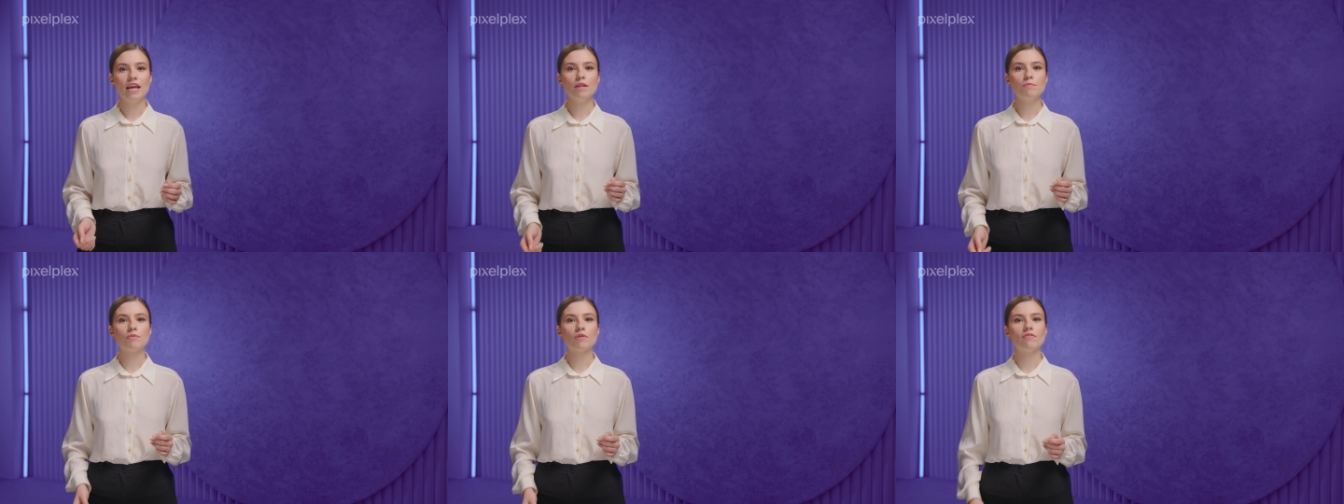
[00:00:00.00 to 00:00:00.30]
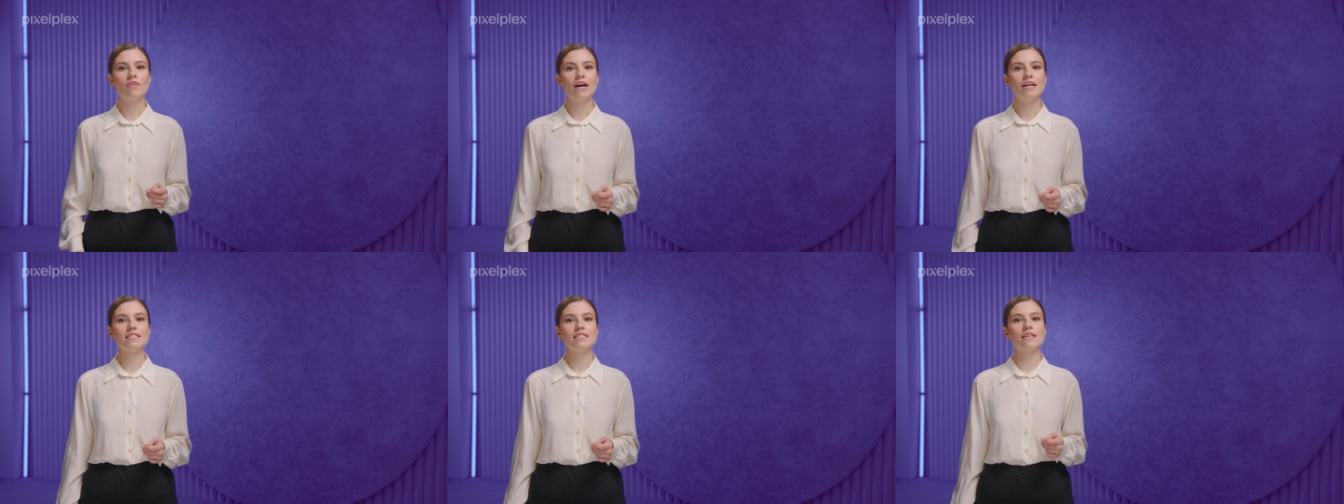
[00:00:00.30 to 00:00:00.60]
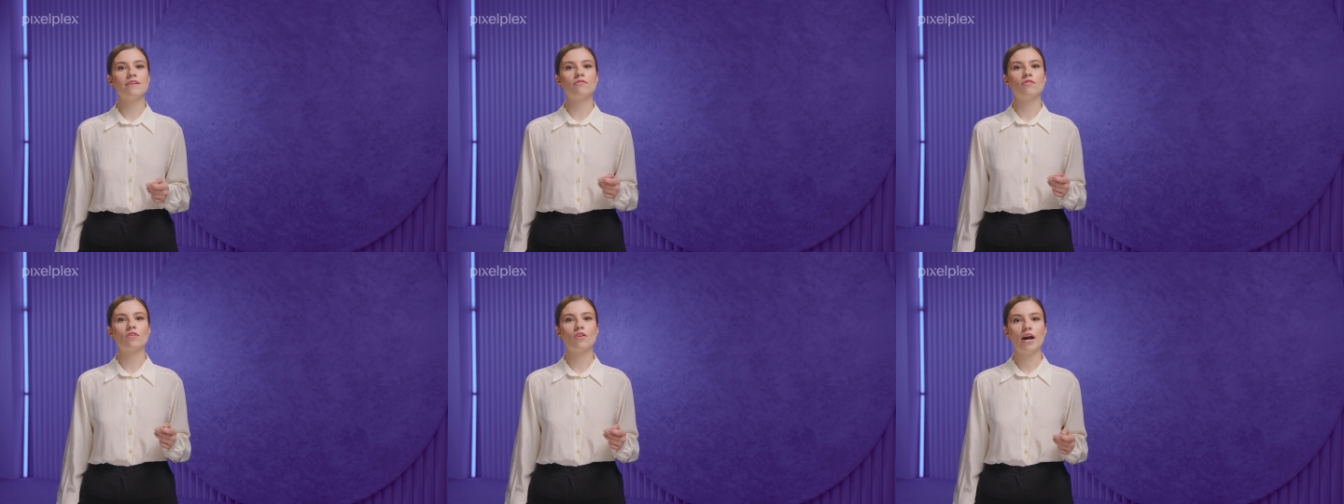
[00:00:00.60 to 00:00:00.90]
it provides
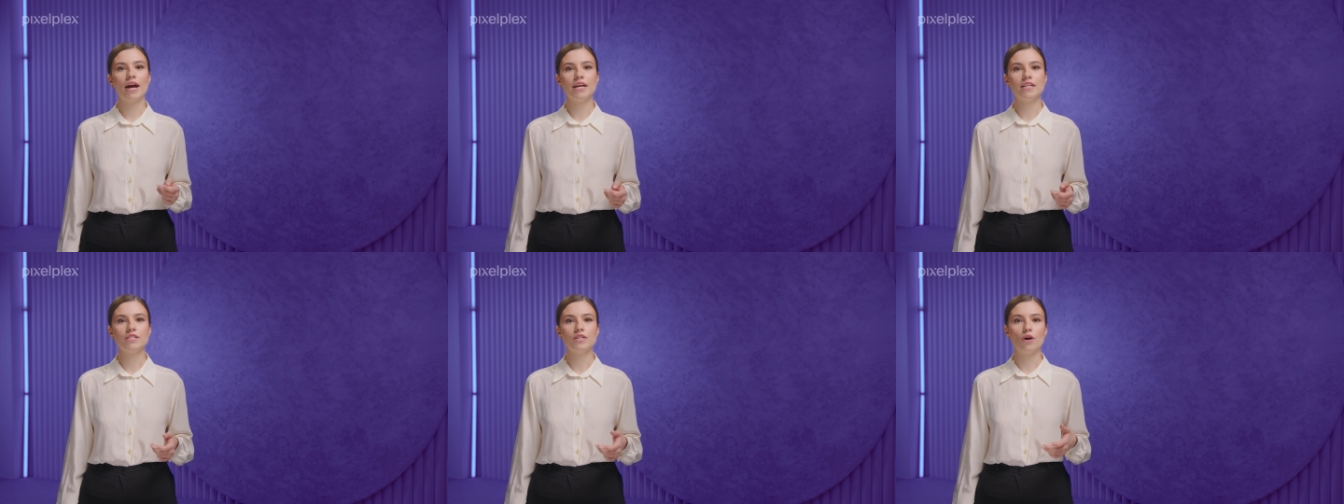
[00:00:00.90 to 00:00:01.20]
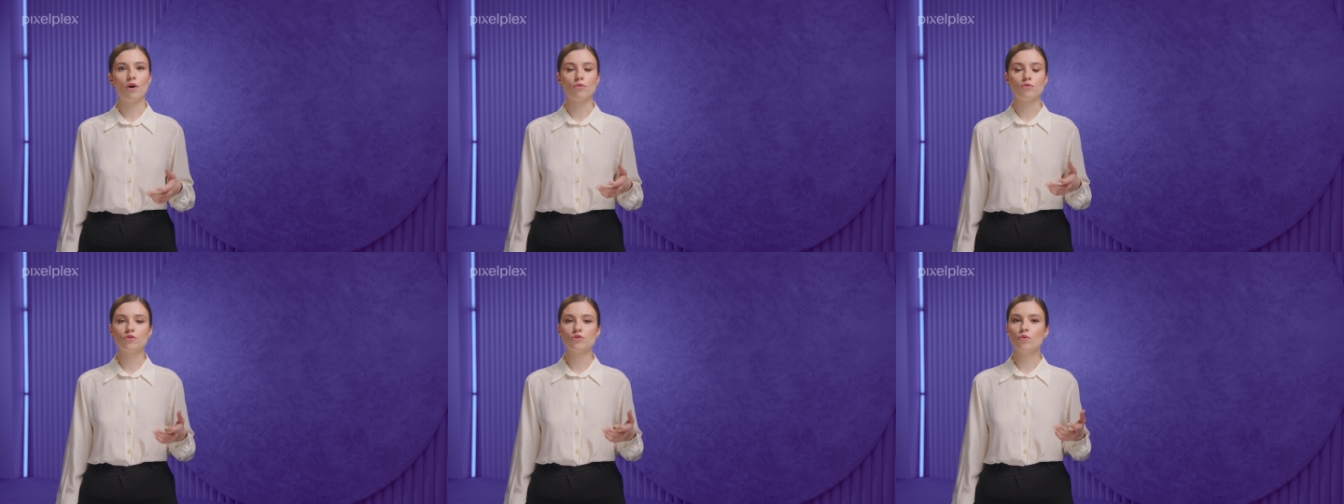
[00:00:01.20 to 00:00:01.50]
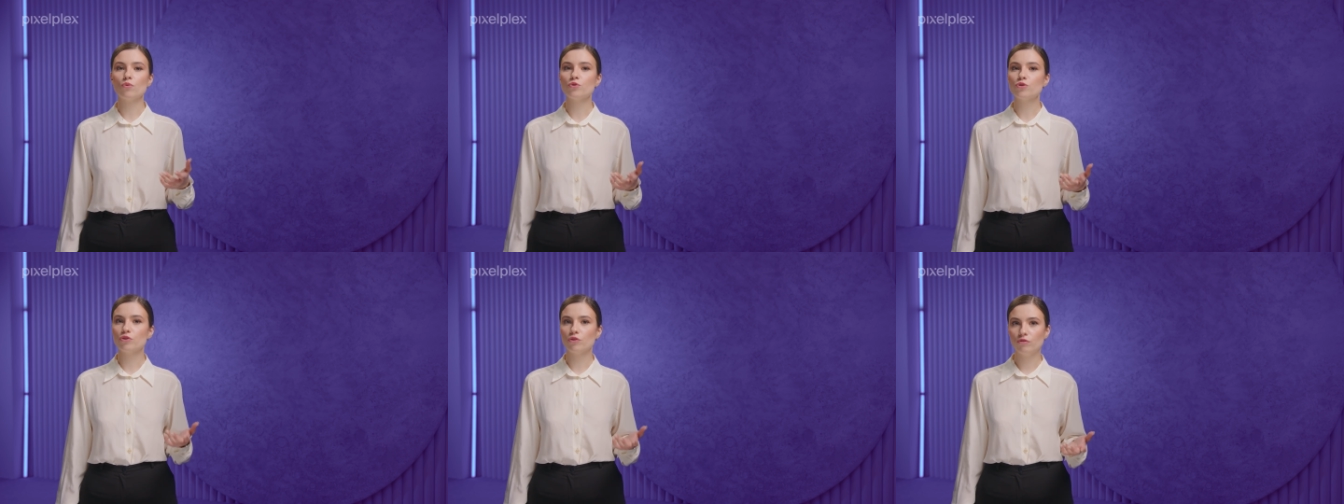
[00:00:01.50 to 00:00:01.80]
a variety of
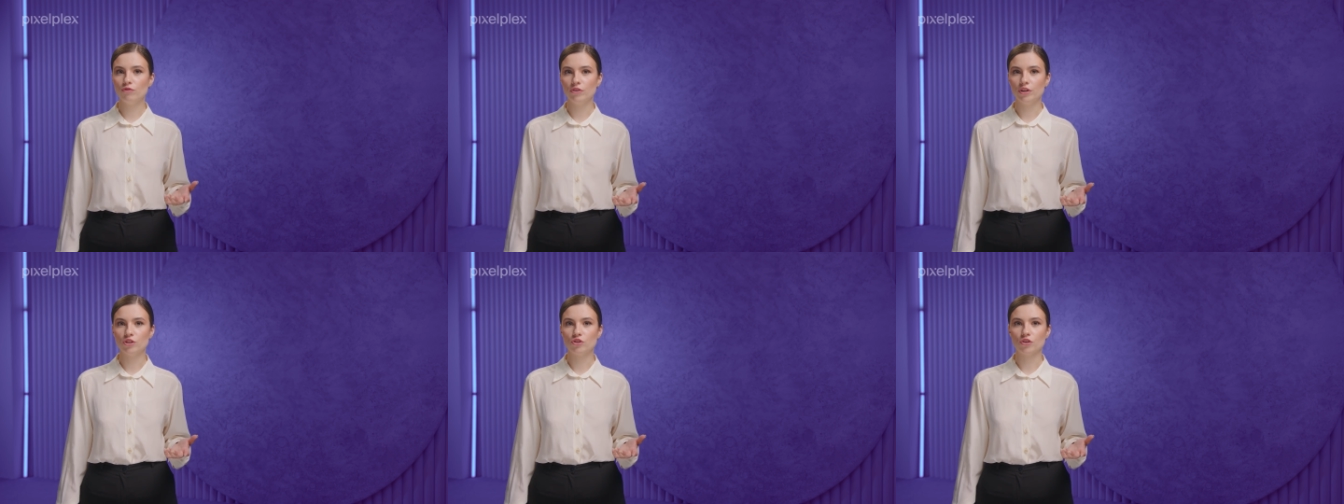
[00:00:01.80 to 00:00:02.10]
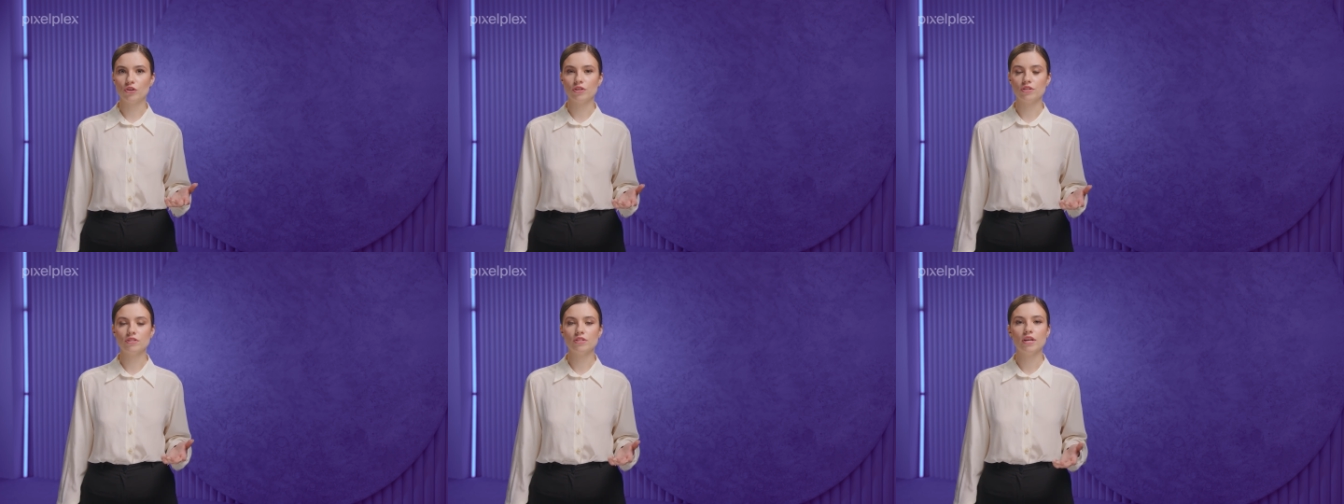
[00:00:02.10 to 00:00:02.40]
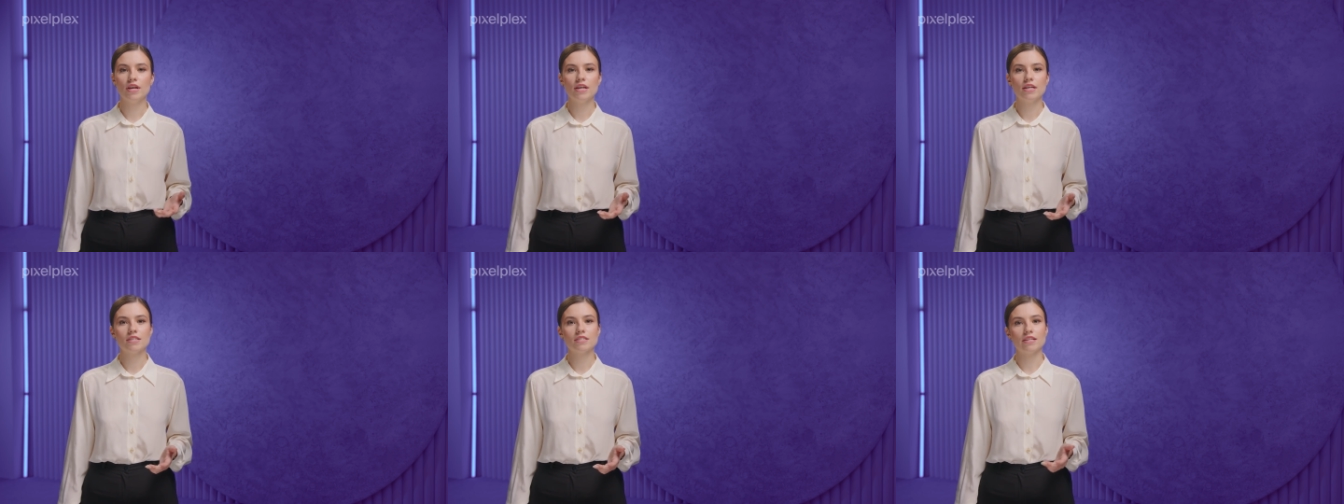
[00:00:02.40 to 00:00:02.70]
social features
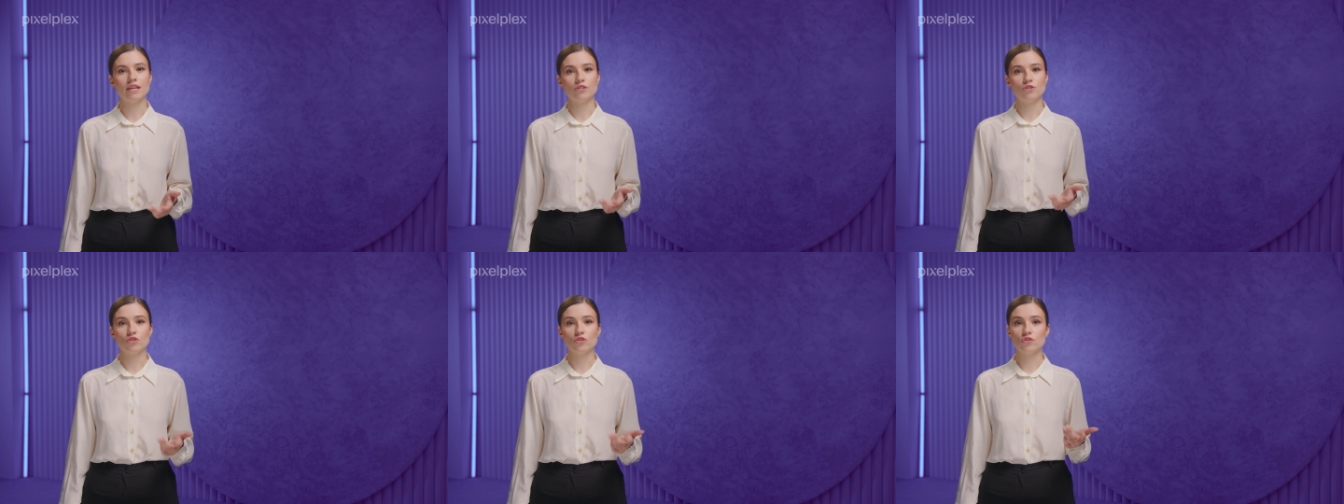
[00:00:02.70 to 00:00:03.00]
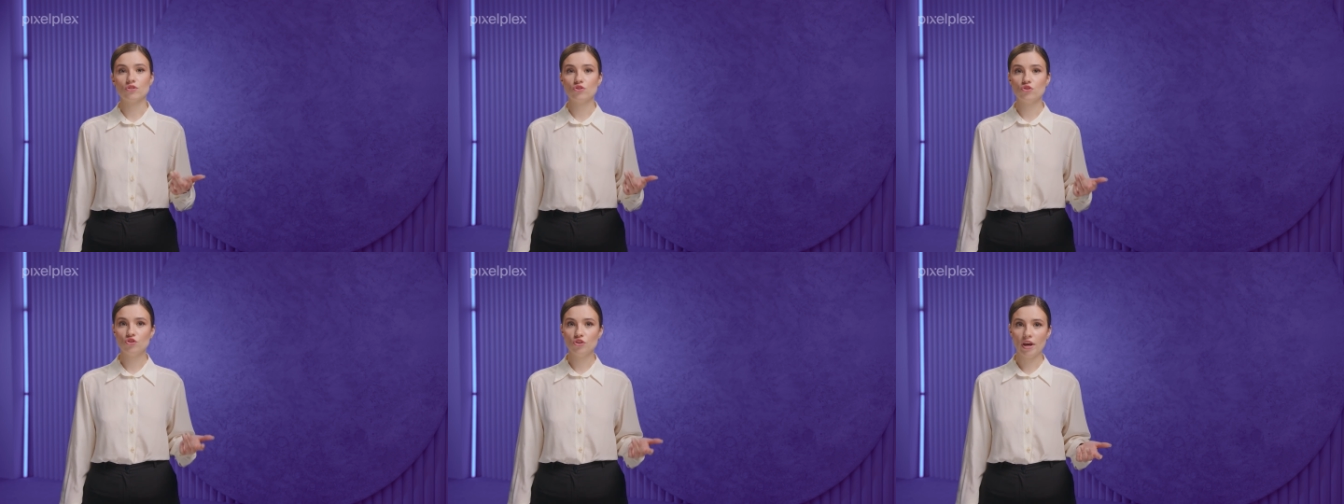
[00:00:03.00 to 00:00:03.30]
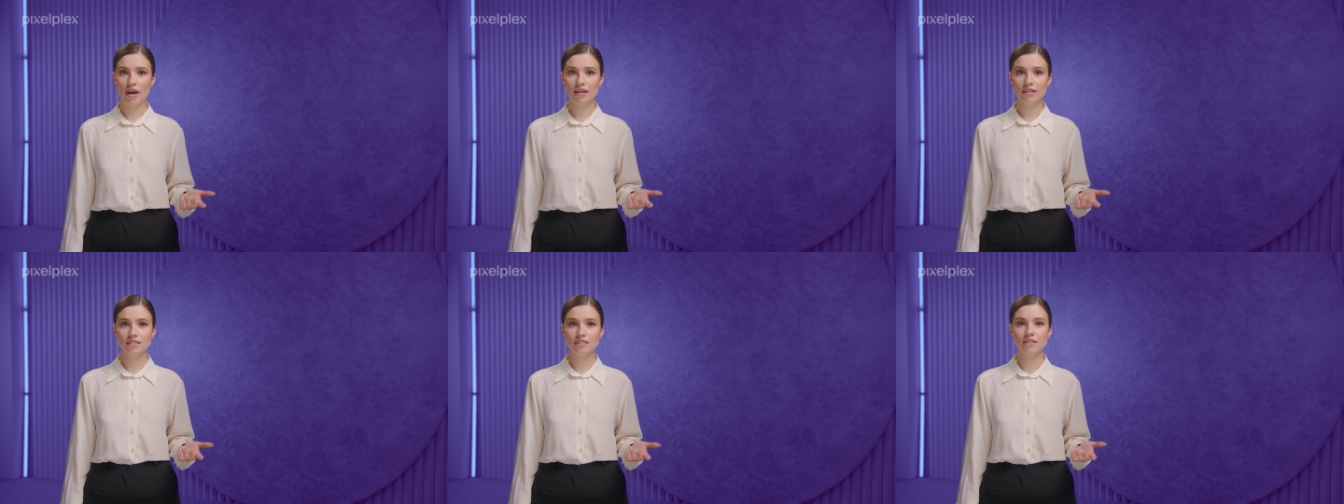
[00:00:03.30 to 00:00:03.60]
such as
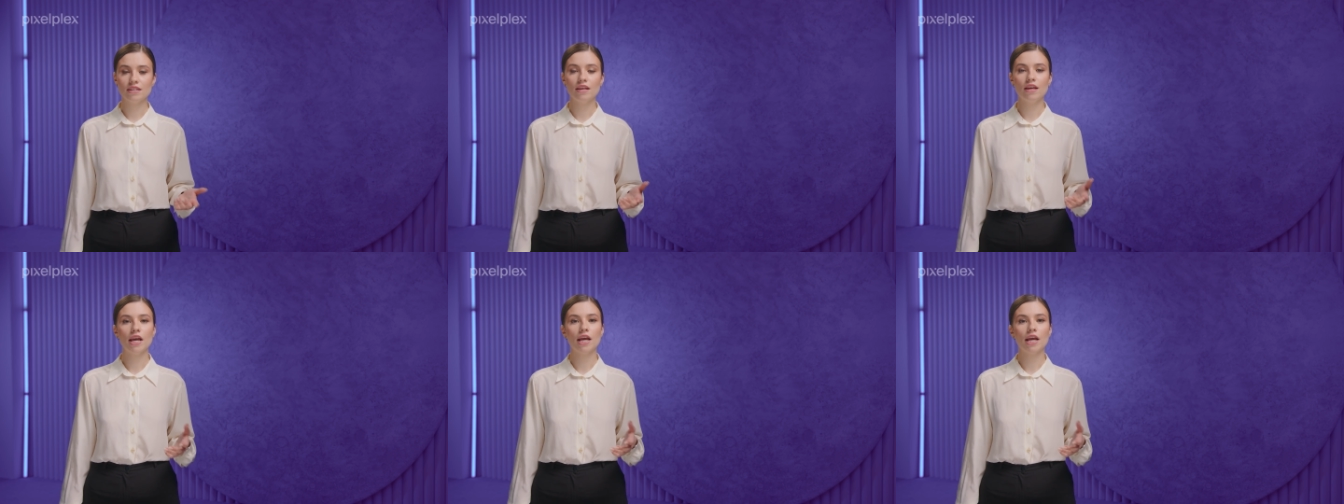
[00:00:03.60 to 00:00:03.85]
chat,